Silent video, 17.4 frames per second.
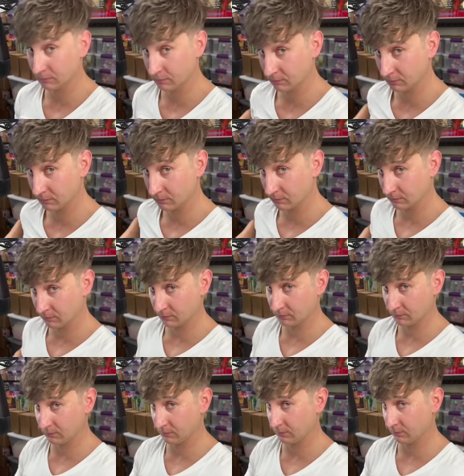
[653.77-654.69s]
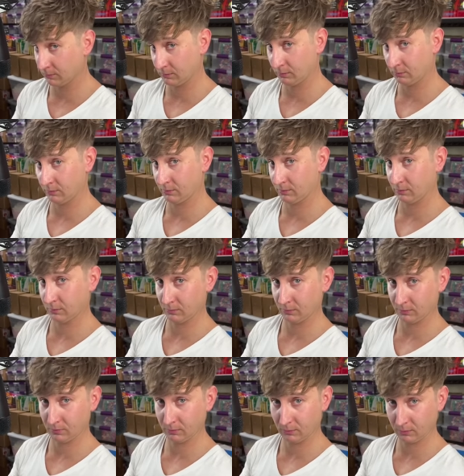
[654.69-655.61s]

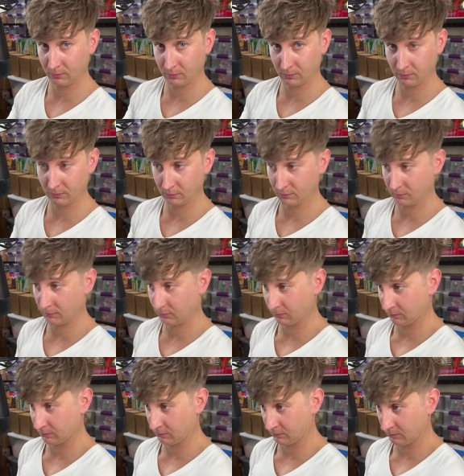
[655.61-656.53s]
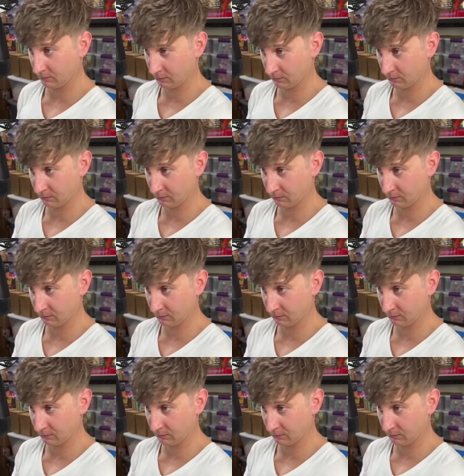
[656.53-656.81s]
Nothing is said.